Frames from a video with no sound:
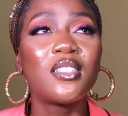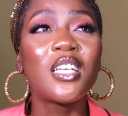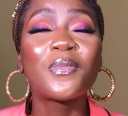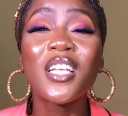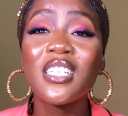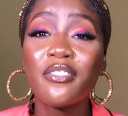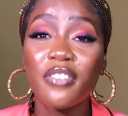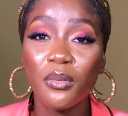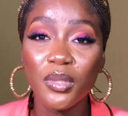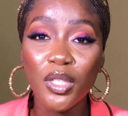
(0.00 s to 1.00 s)
especially the
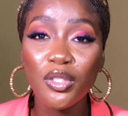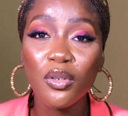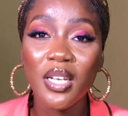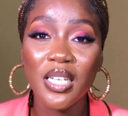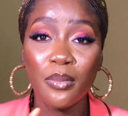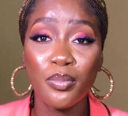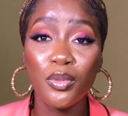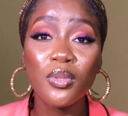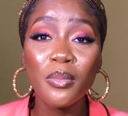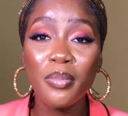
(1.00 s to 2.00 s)
foundation and the
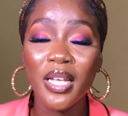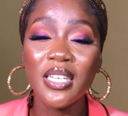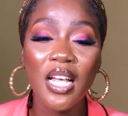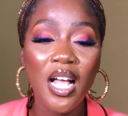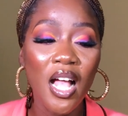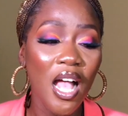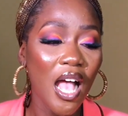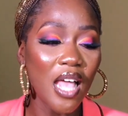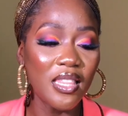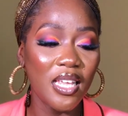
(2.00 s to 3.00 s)
beauty blender,
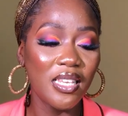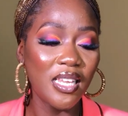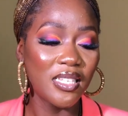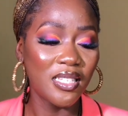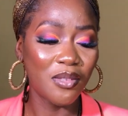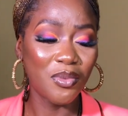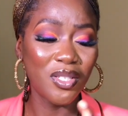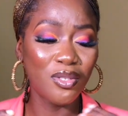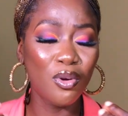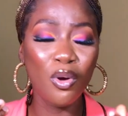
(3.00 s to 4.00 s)
and then like
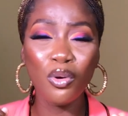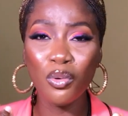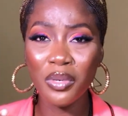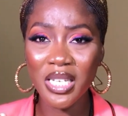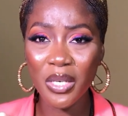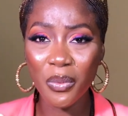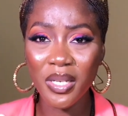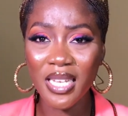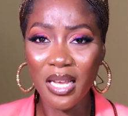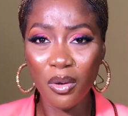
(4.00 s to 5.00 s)
this glow
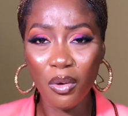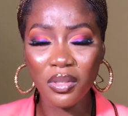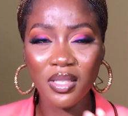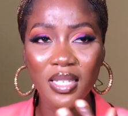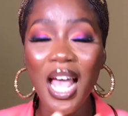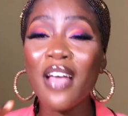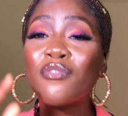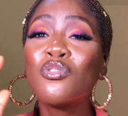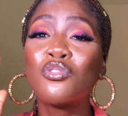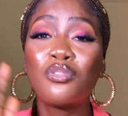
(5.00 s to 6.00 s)
liquid I got. I have
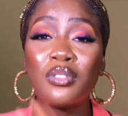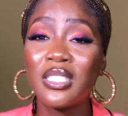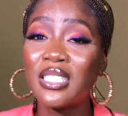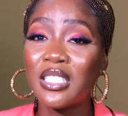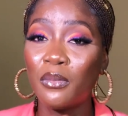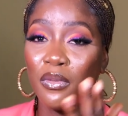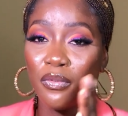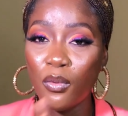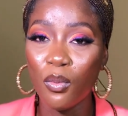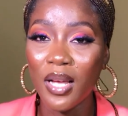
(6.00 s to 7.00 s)
not used this thing
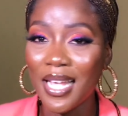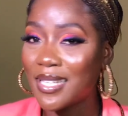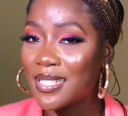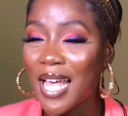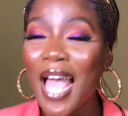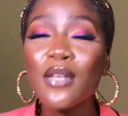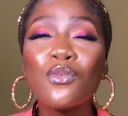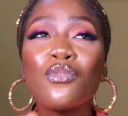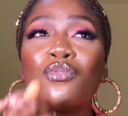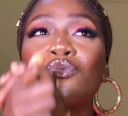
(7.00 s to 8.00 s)
before, guys. I
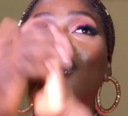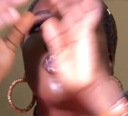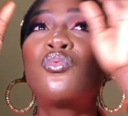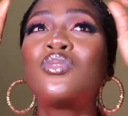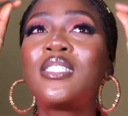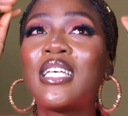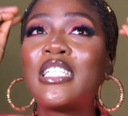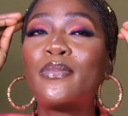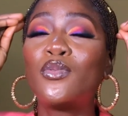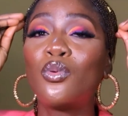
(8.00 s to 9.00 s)
don't even know who
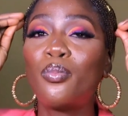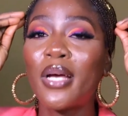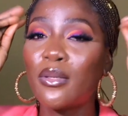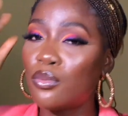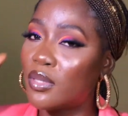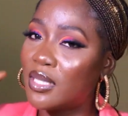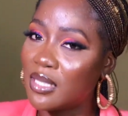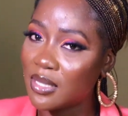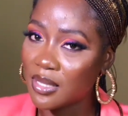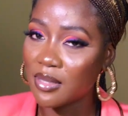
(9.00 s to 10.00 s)
sent me to buy those
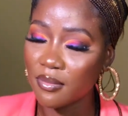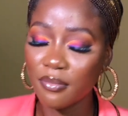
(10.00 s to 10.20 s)
things.